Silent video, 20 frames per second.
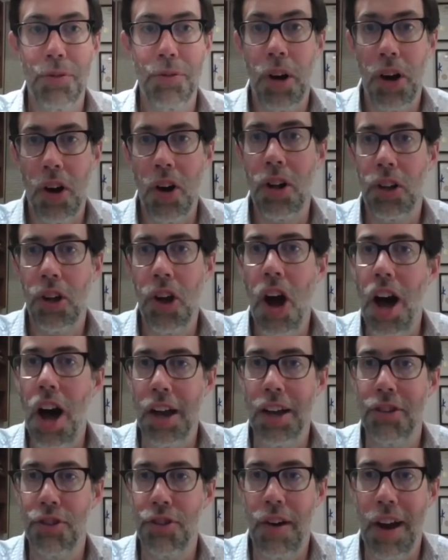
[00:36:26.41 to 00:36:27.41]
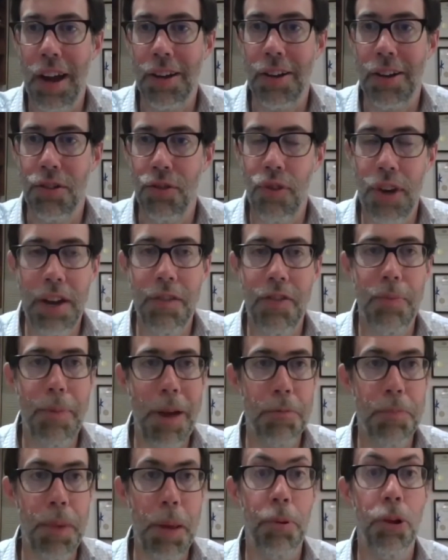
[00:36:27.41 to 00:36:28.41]
what are called caucus directors, 3 of the
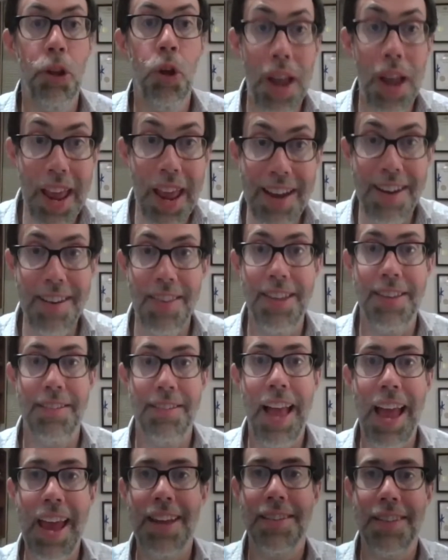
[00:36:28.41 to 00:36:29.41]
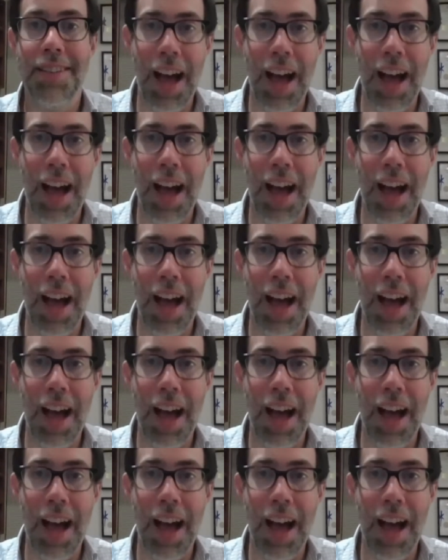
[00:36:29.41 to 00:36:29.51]
best people who in the states